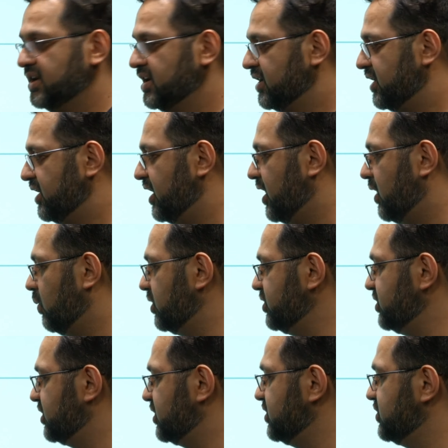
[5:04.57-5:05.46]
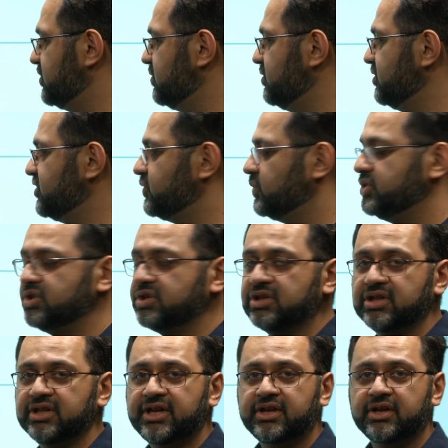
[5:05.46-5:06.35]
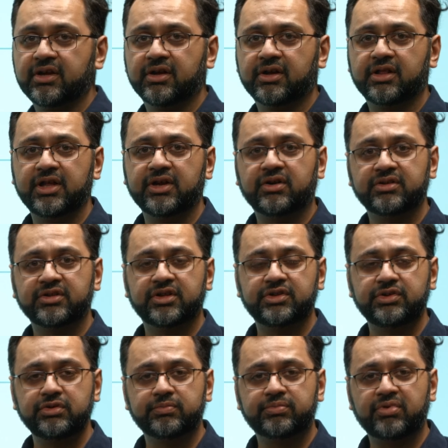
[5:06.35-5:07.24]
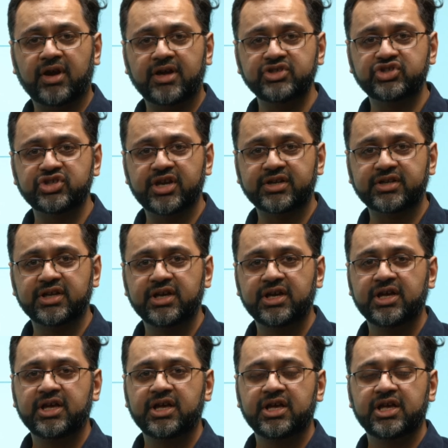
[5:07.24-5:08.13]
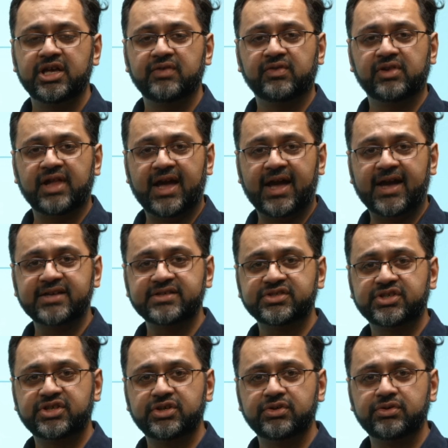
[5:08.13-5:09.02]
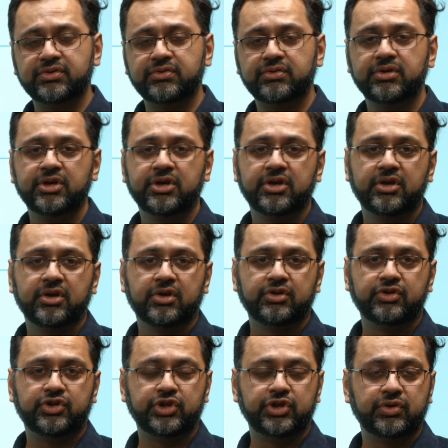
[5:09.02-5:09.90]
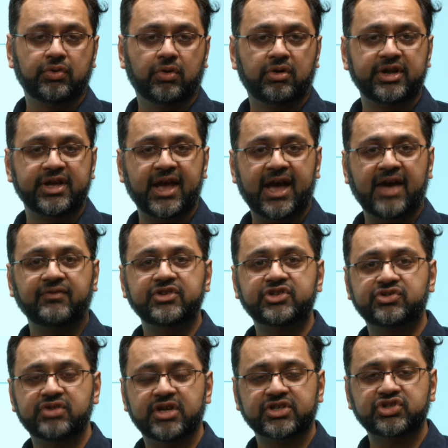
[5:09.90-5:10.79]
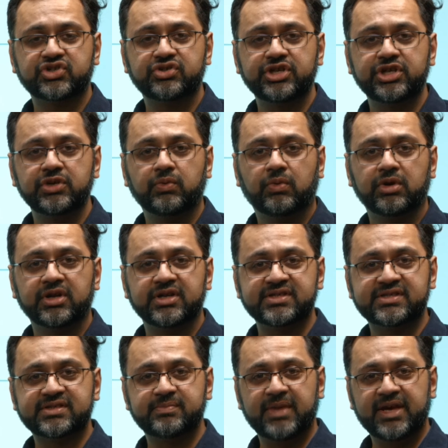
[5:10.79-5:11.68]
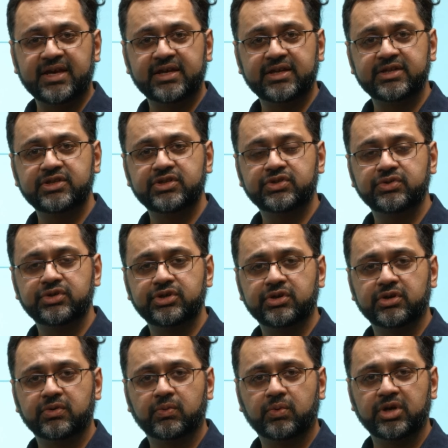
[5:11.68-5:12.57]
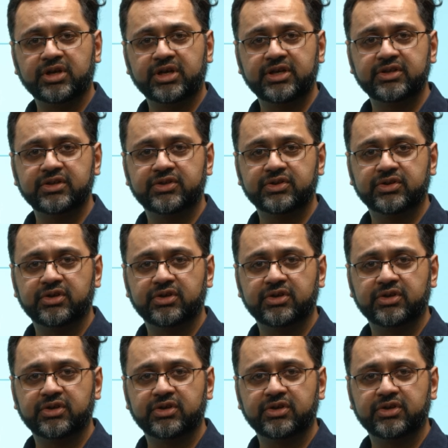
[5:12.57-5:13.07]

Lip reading: Now what you can do is when you click on the new project, it will ask you, do you already have a directory? You want to make it into your working